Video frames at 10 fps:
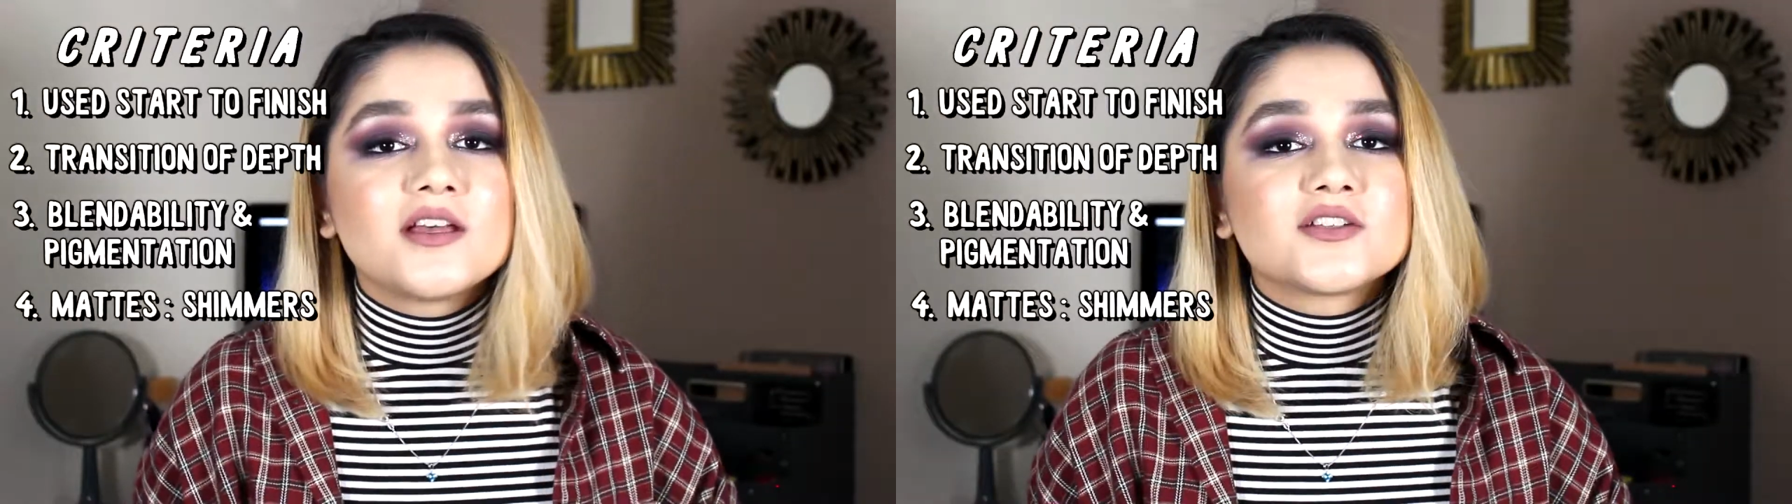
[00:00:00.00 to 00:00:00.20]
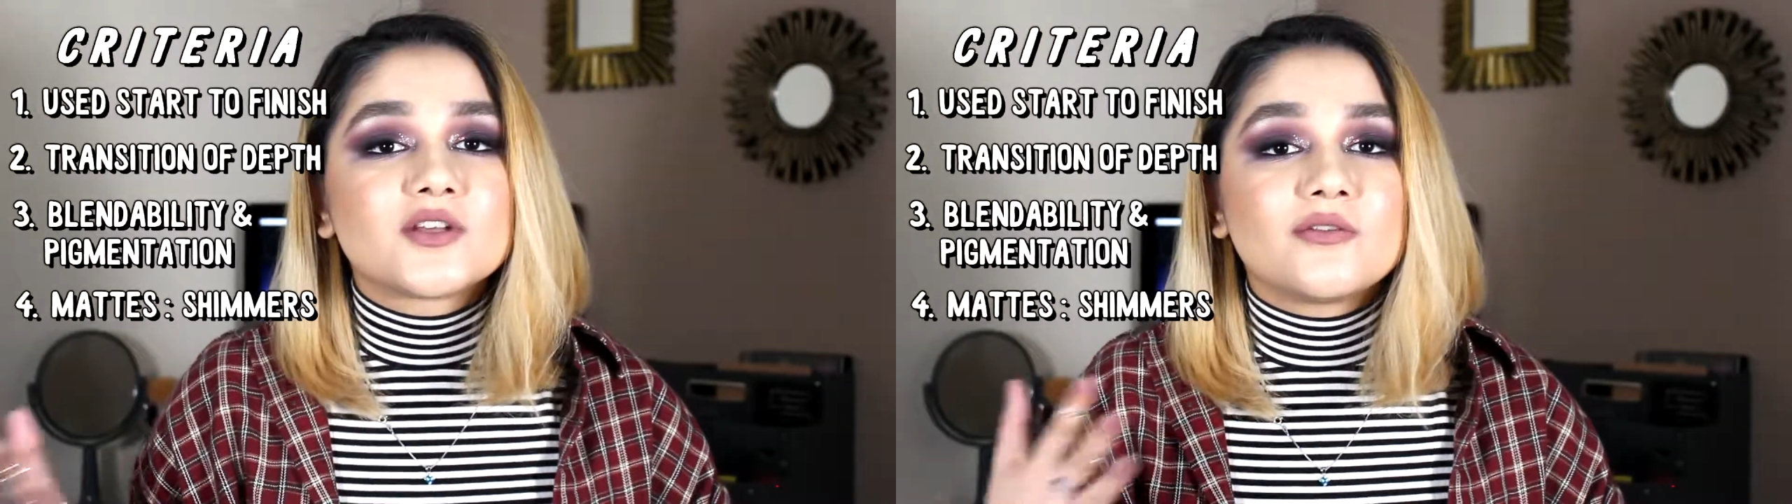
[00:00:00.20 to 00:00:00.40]

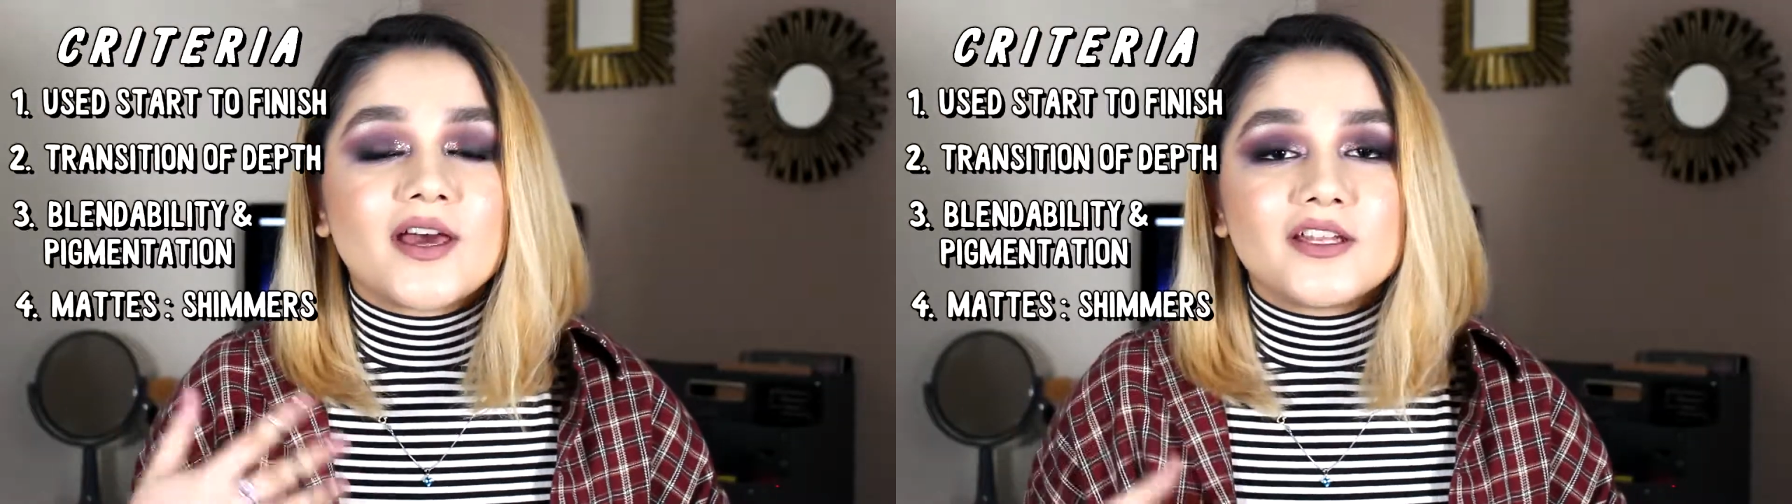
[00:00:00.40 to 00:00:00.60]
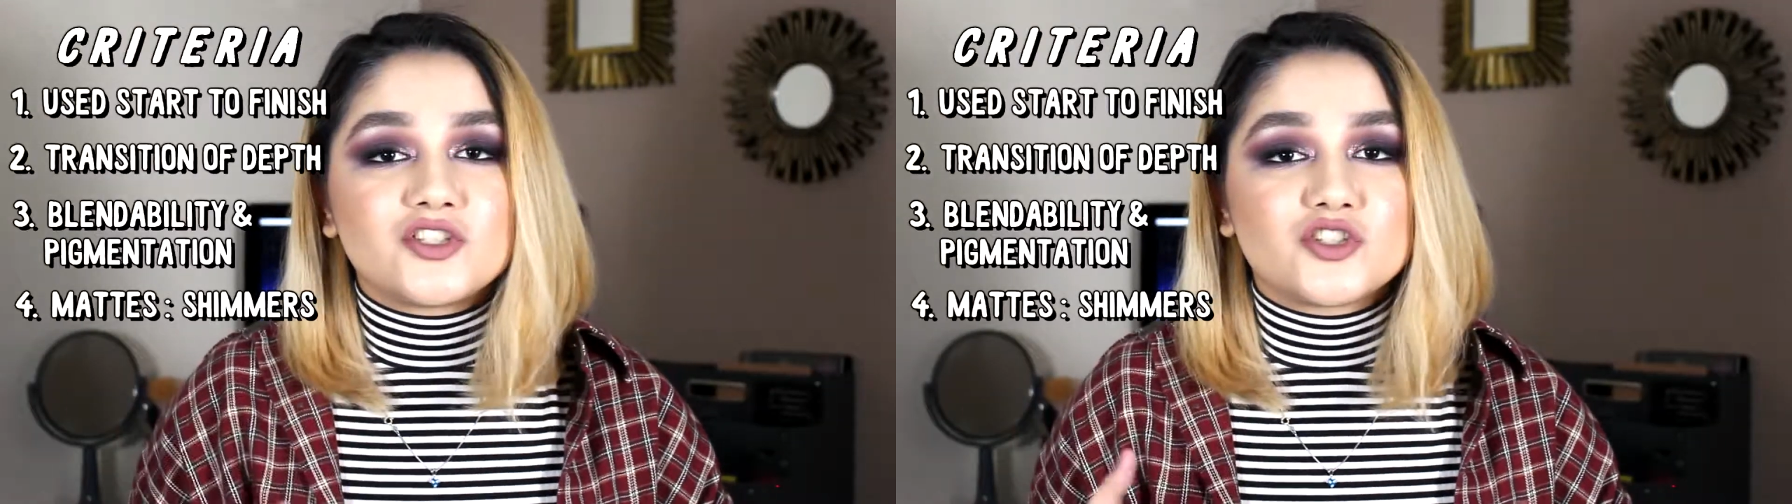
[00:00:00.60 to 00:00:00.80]
so
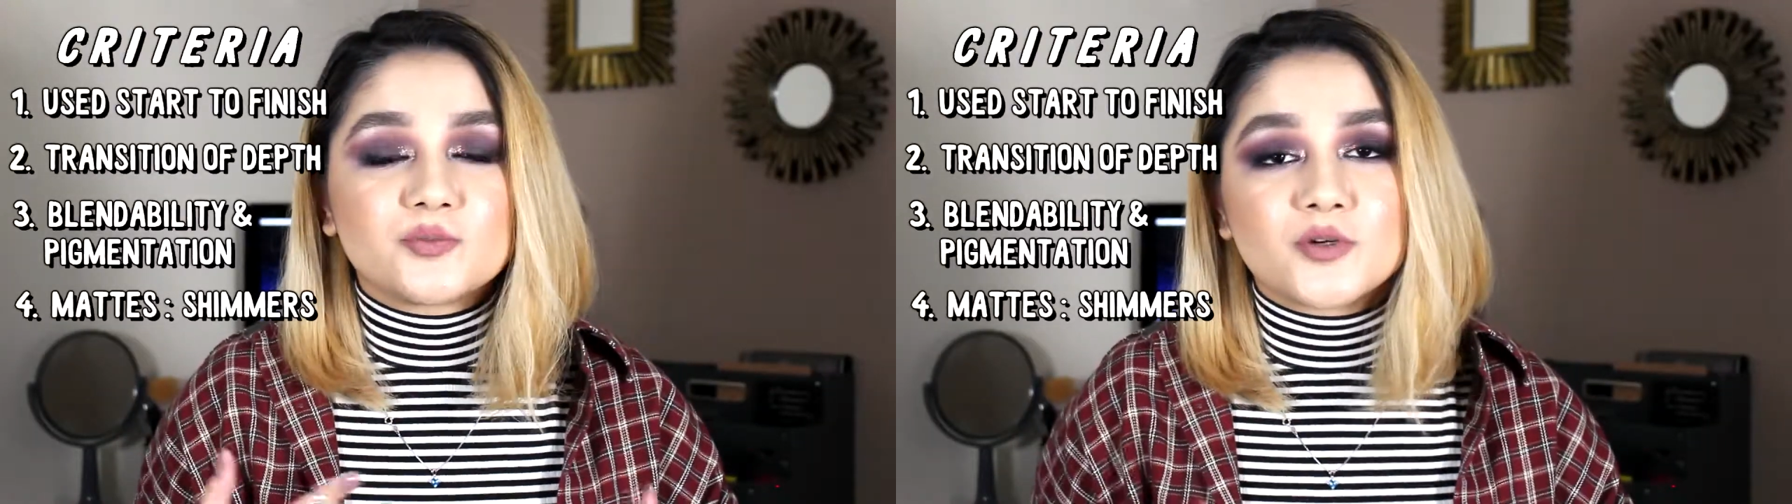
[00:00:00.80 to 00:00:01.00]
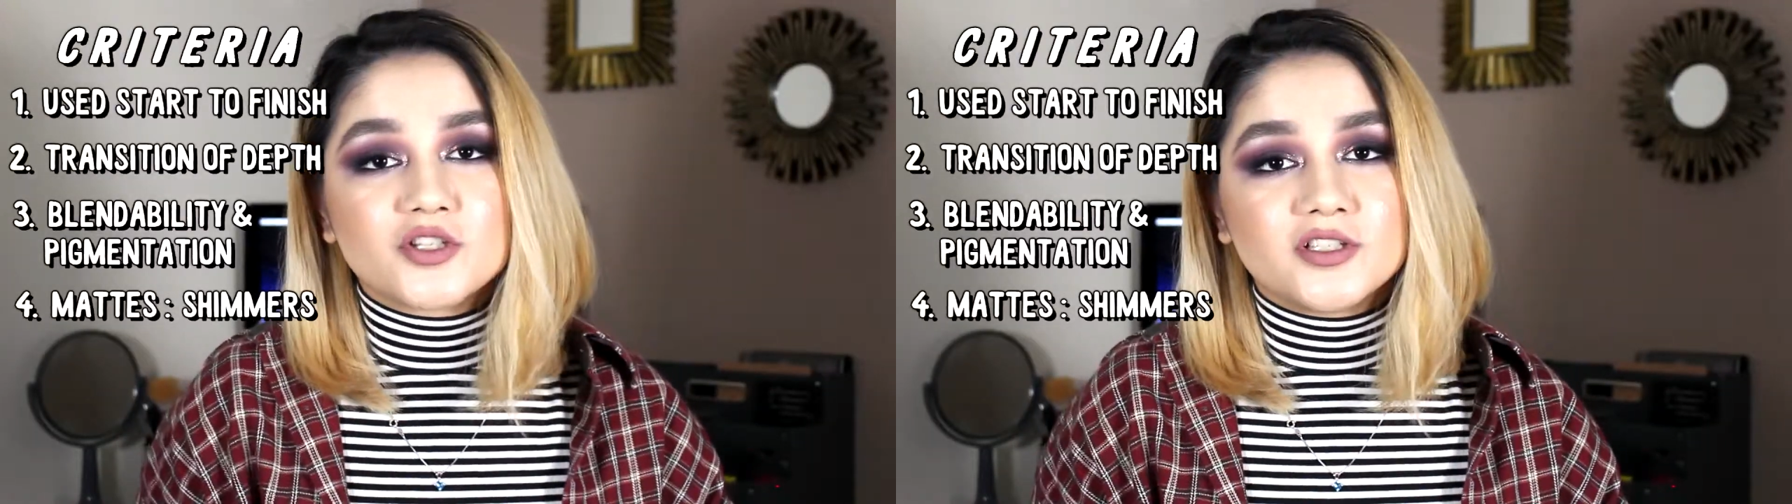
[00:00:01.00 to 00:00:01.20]
that is
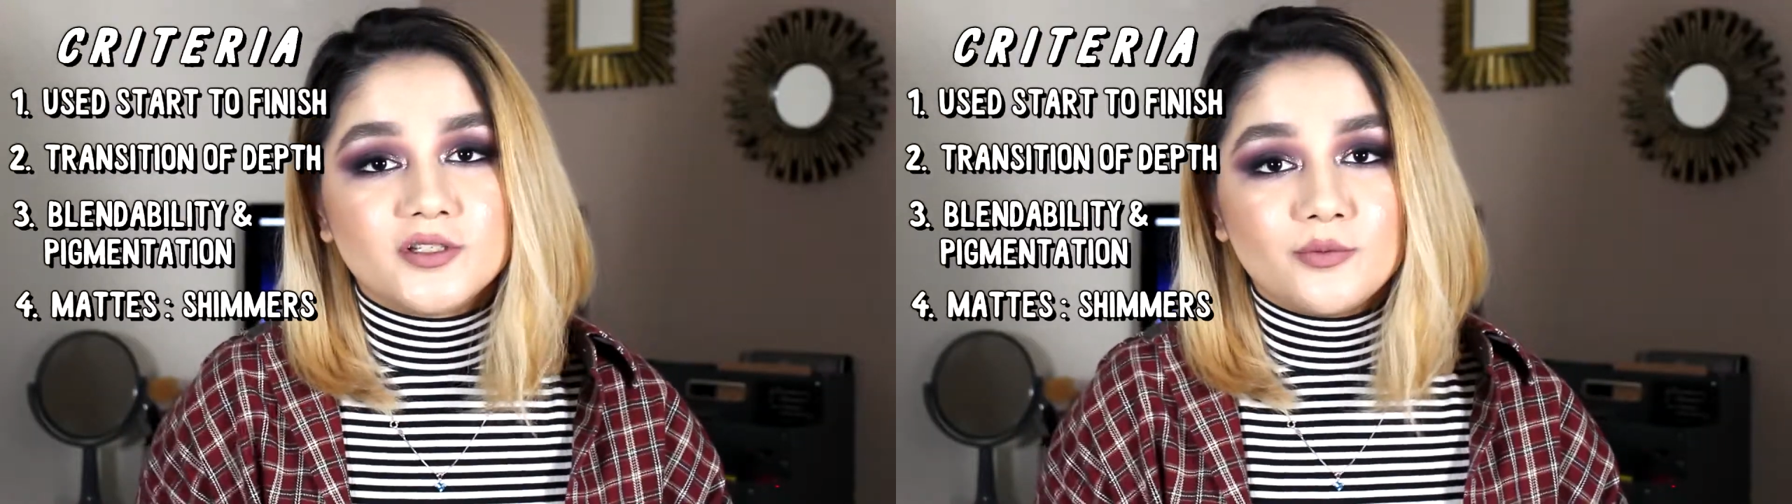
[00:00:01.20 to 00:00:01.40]
just personally